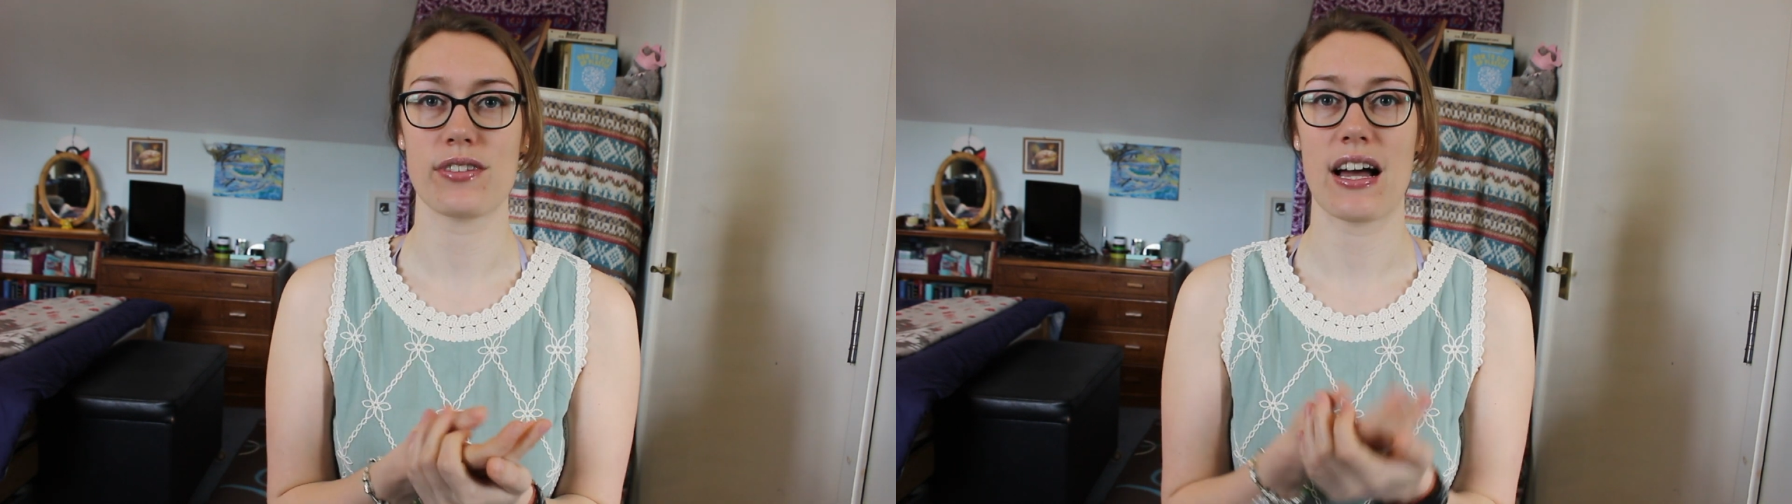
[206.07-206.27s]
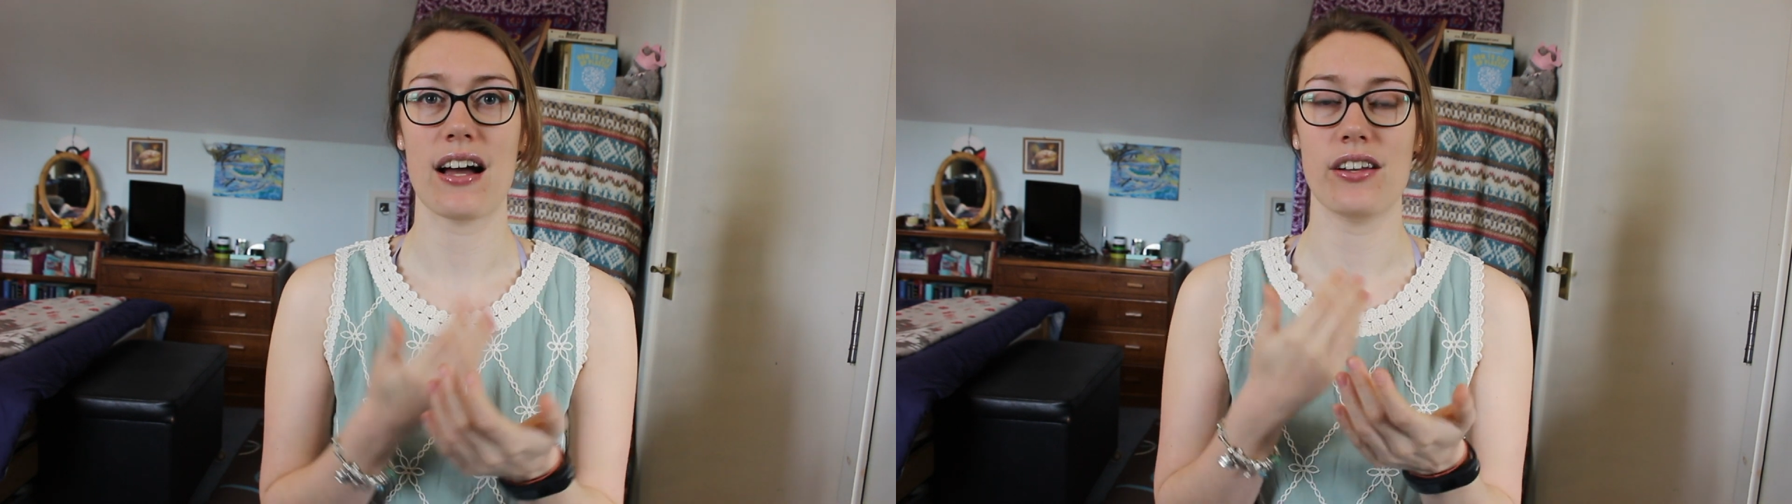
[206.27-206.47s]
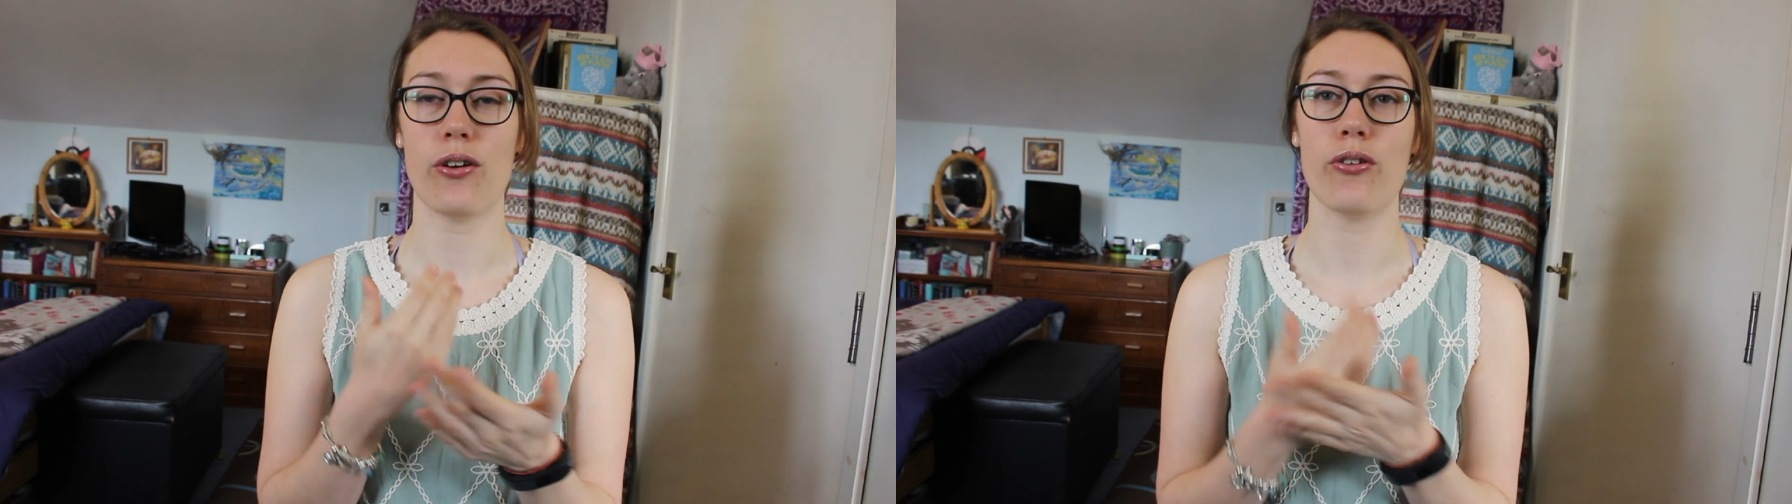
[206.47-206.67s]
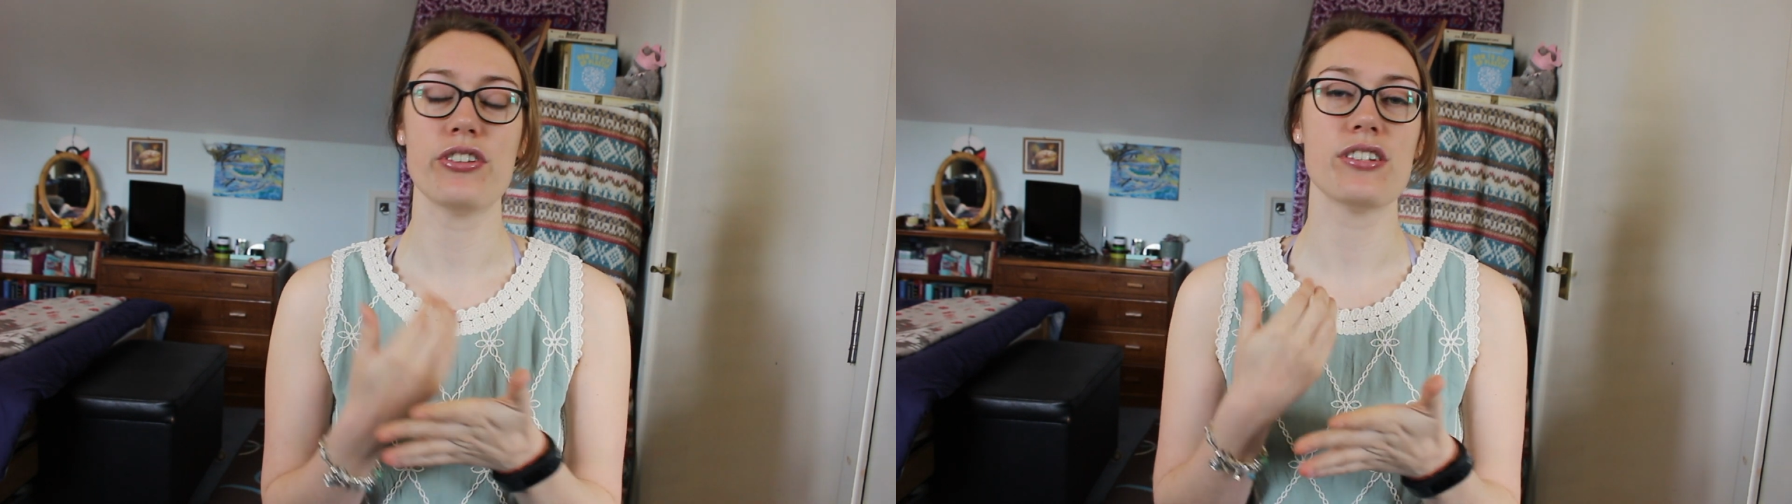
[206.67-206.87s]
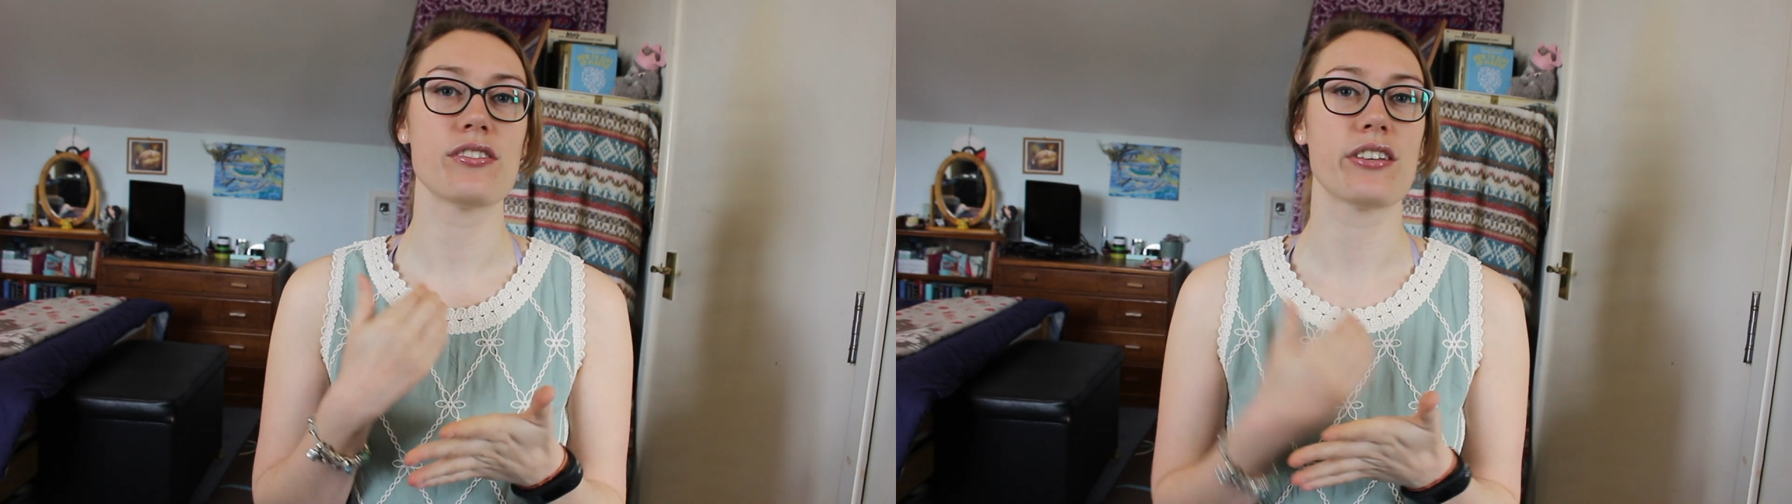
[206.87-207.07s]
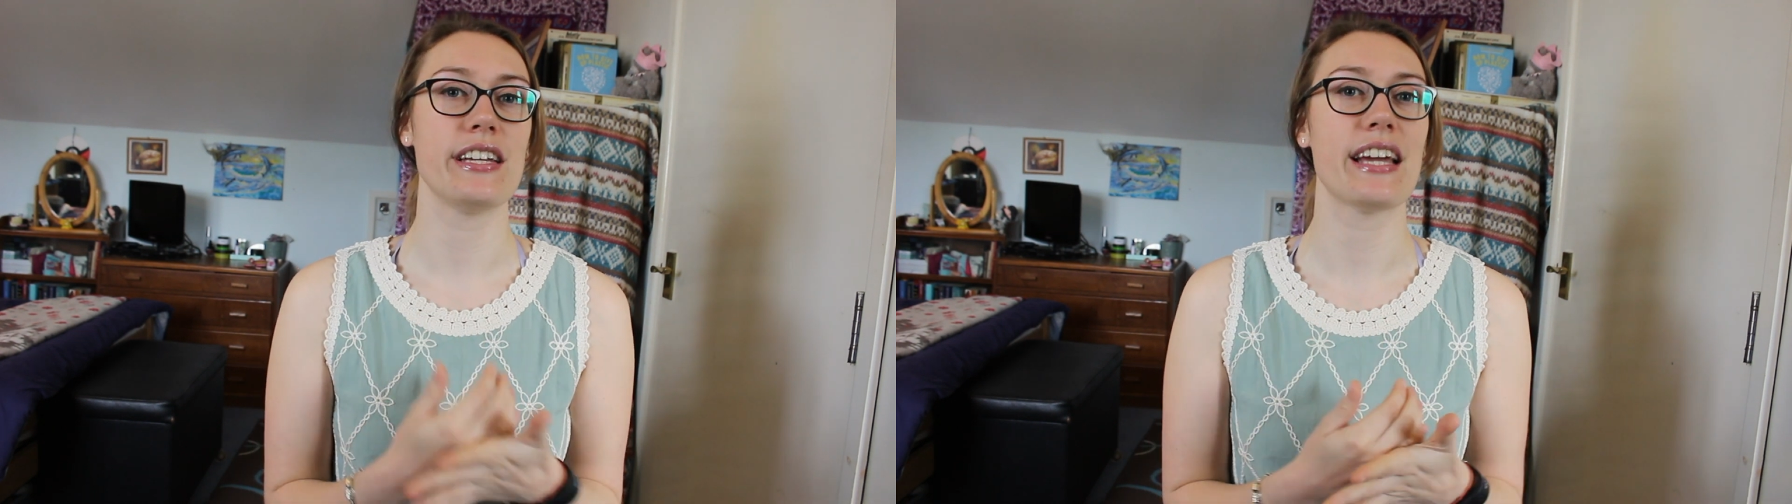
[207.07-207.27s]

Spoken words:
that an audience can